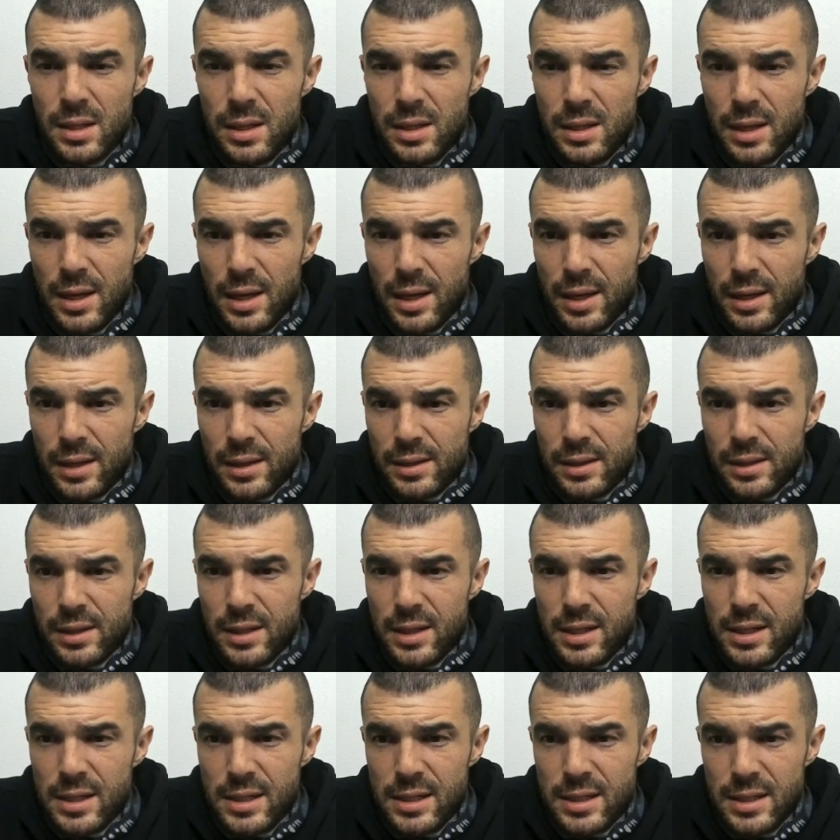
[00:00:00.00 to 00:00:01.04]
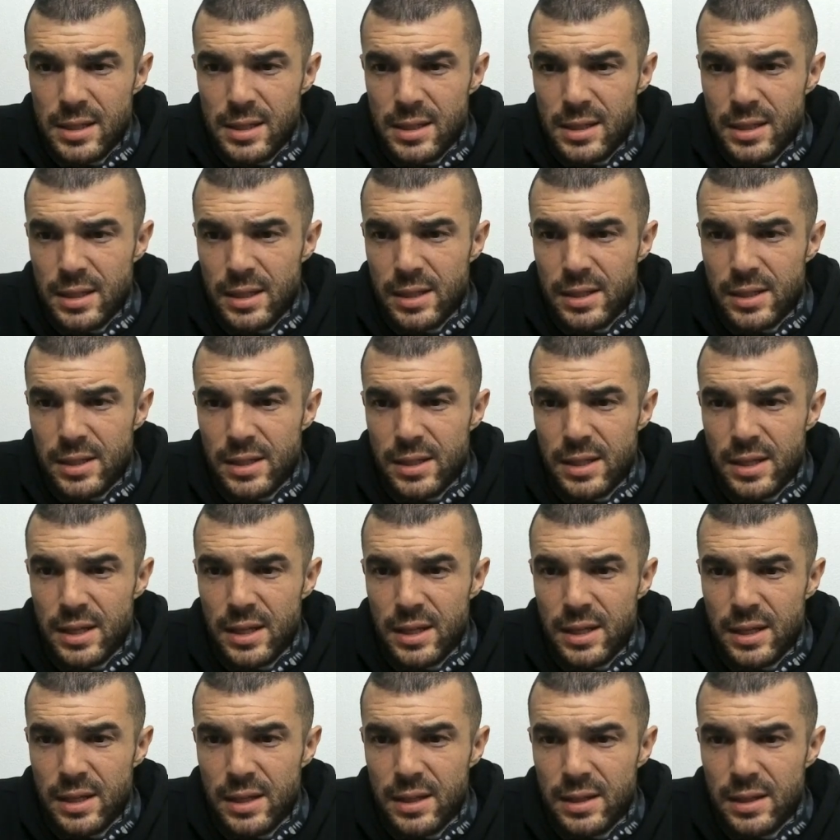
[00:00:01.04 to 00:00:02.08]
yeah. Uh, let's
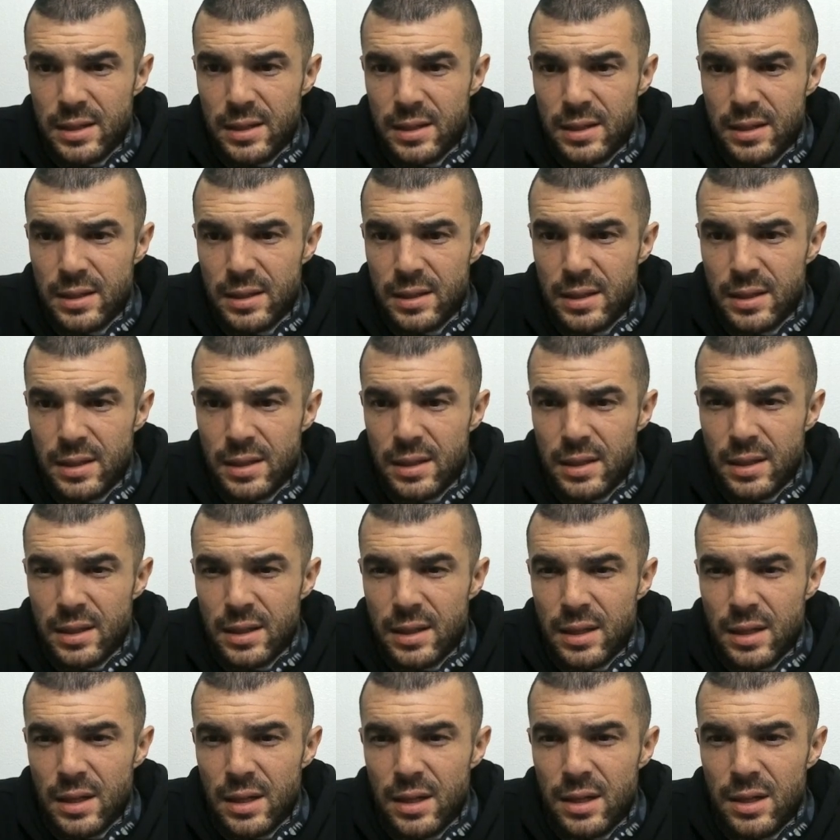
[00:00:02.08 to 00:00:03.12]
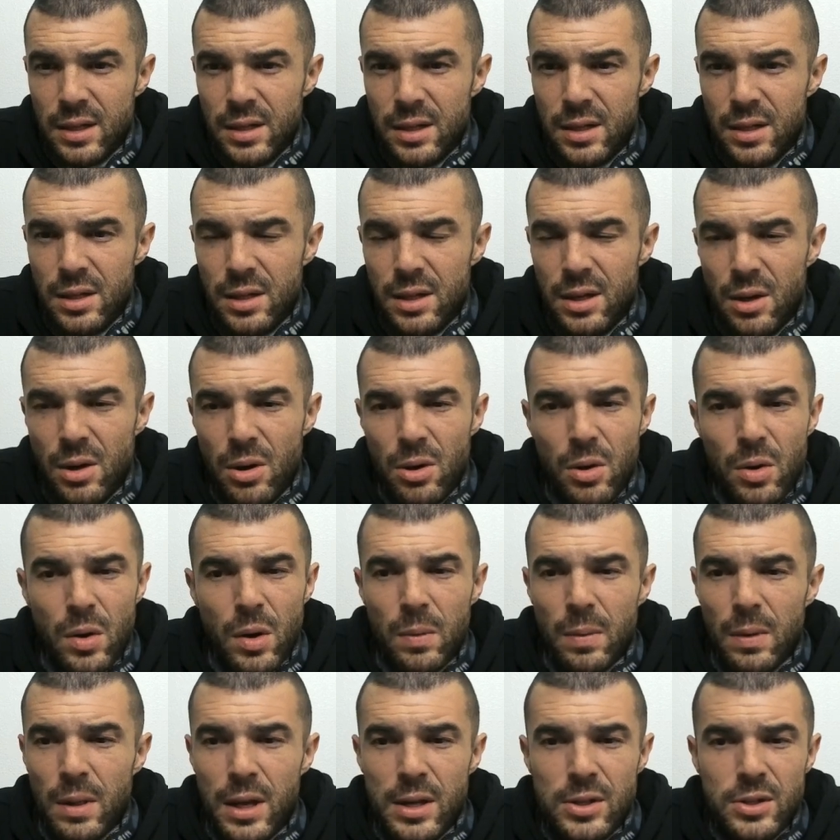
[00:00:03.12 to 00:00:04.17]
see. No,
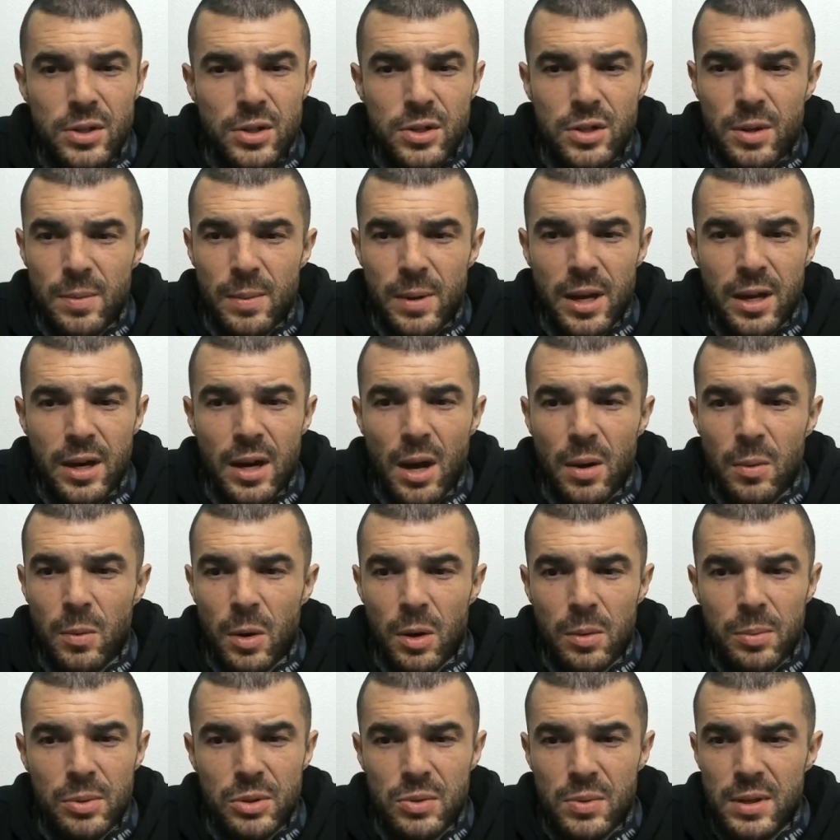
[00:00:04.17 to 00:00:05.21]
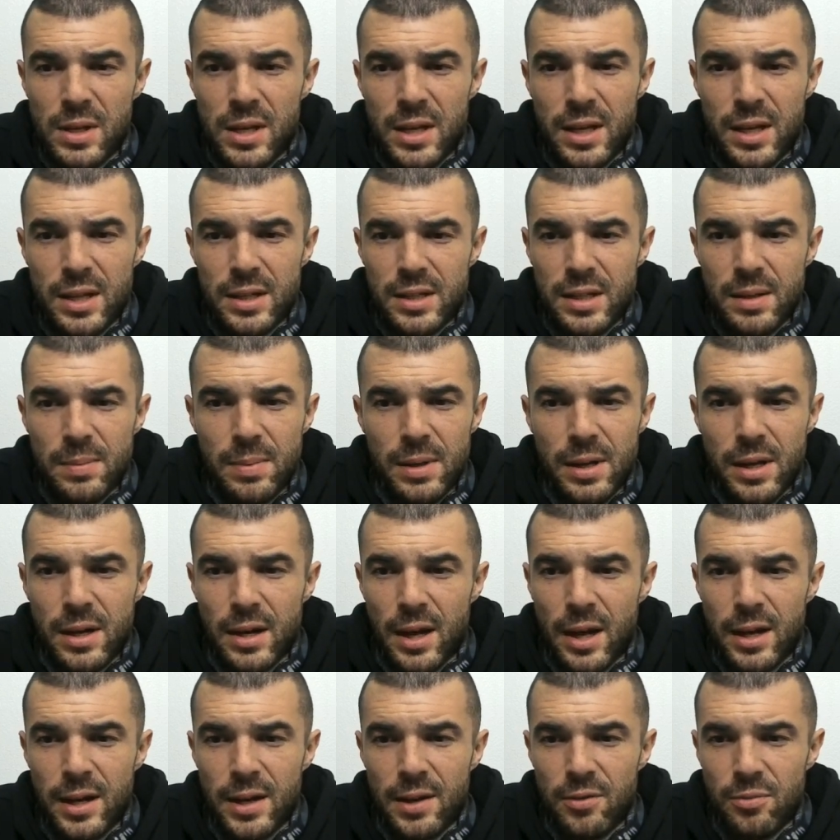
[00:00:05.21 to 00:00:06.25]
a relationship cannot work between ENTP and
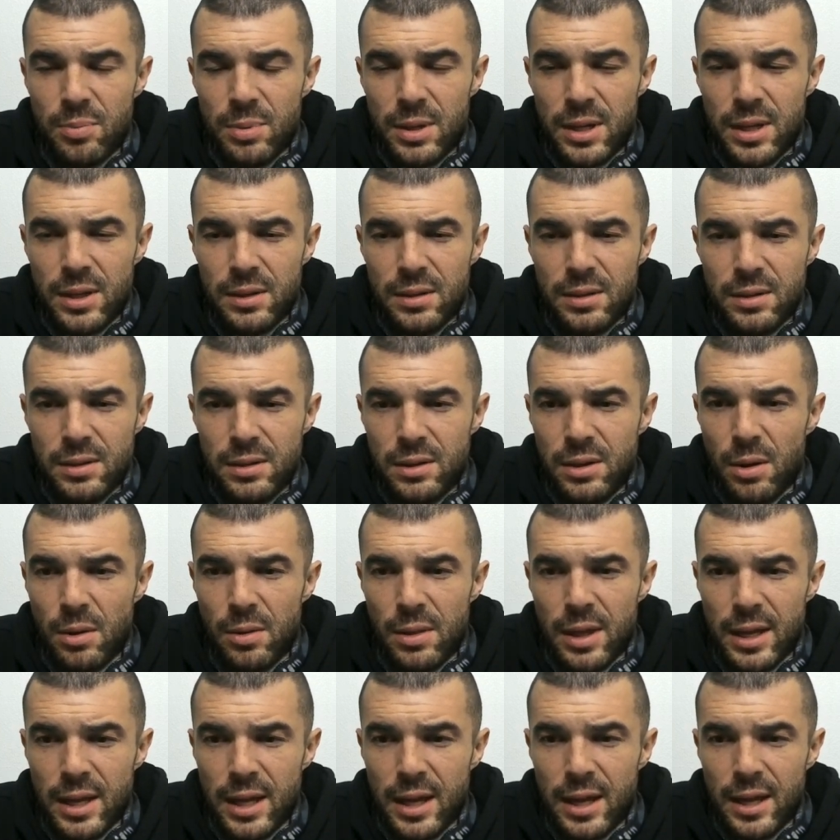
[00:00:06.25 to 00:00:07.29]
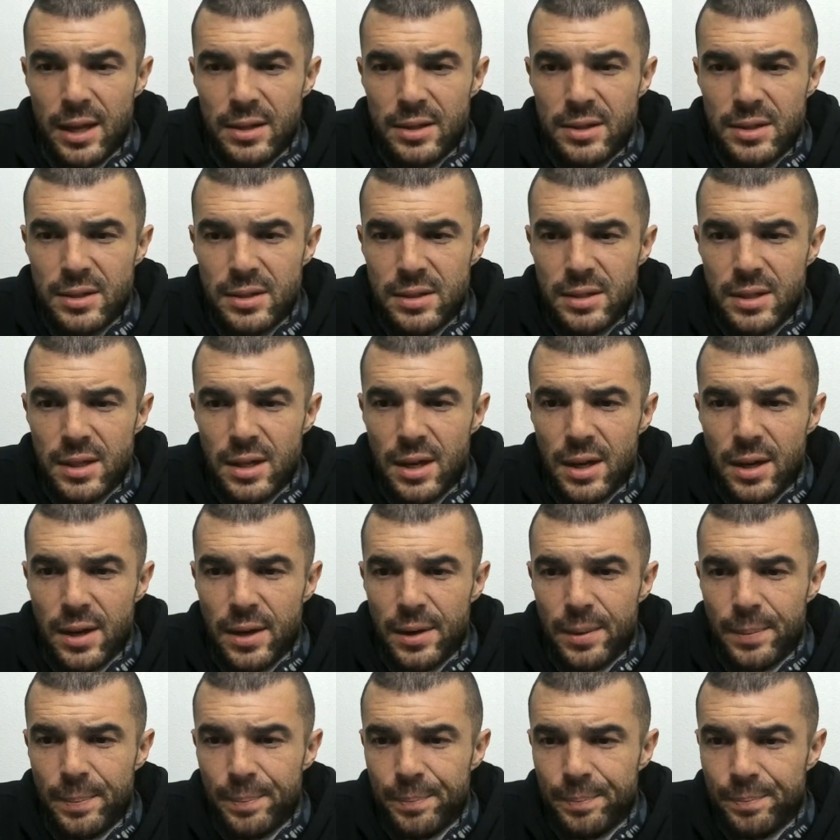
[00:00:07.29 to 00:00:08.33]
INFP. No, they can't.
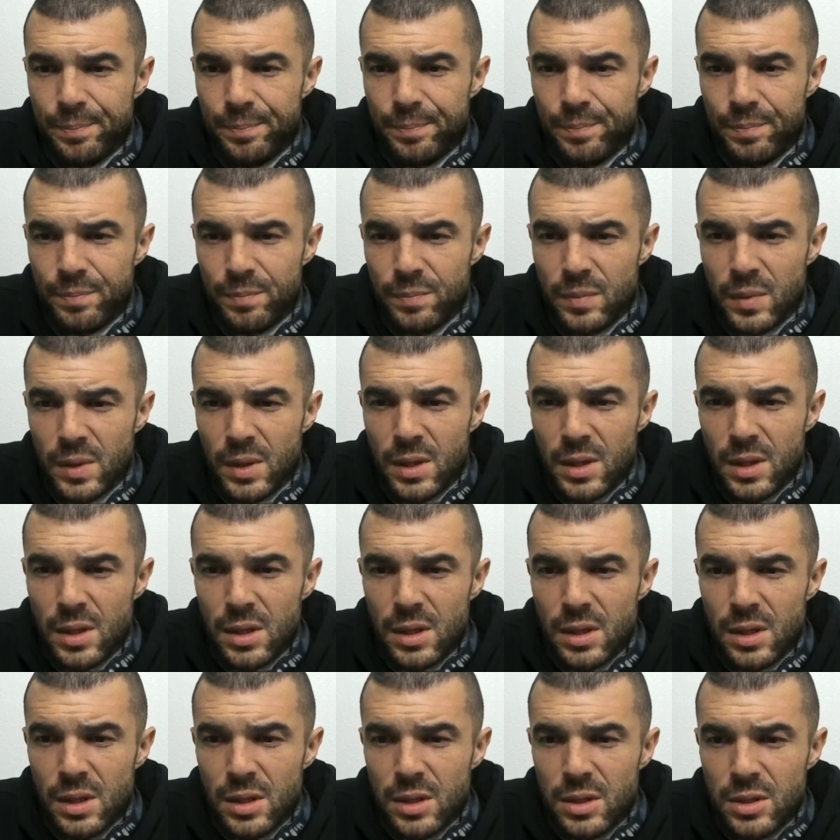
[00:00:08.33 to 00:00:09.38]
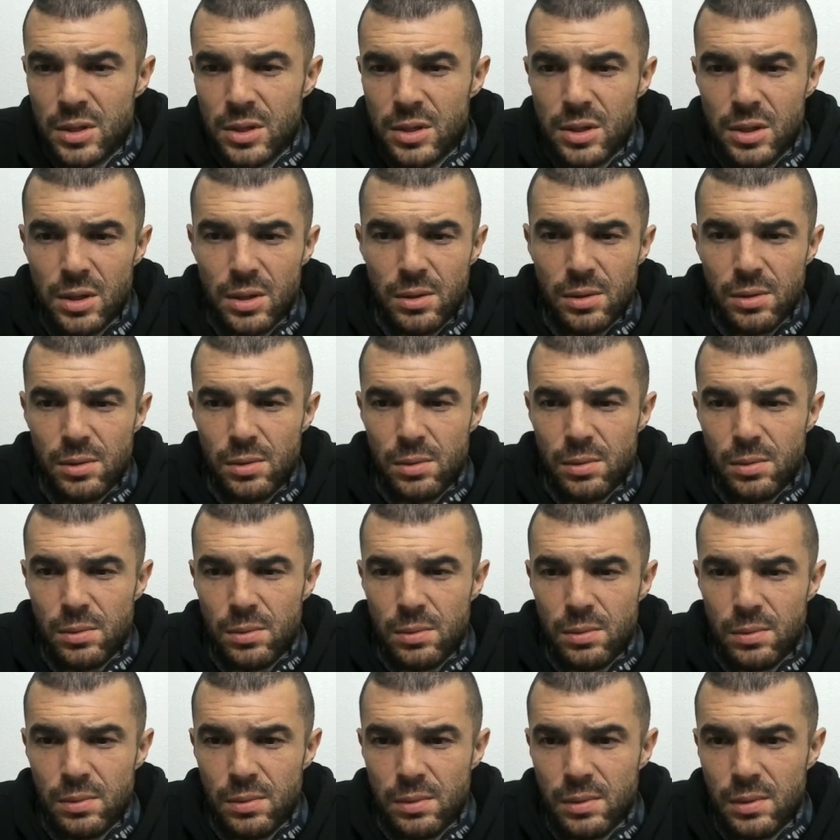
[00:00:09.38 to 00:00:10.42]
Um,
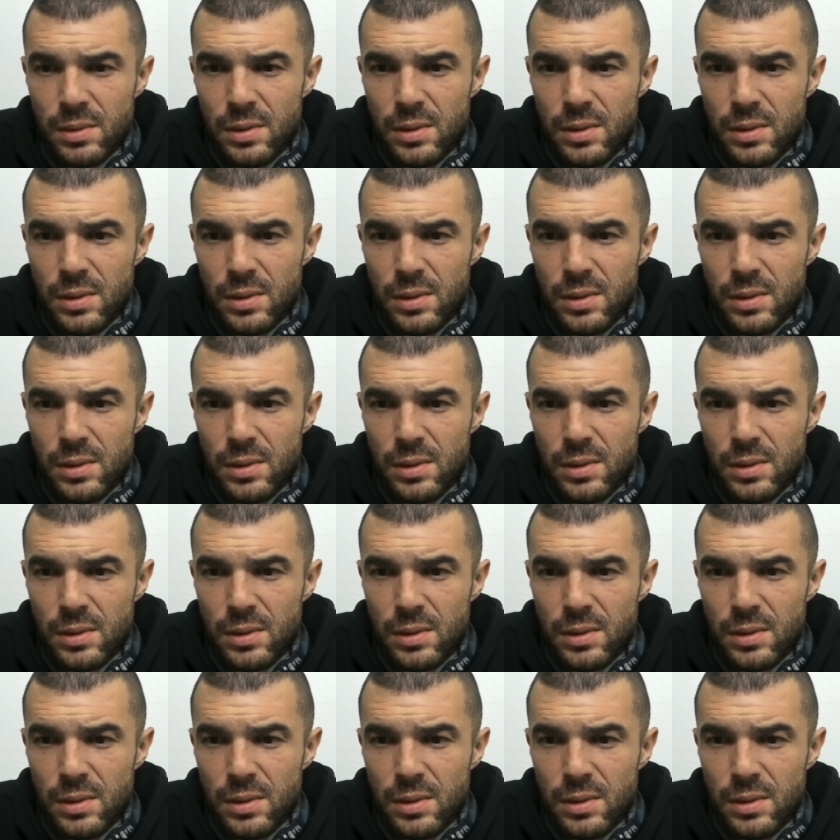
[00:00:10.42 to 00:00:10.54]
so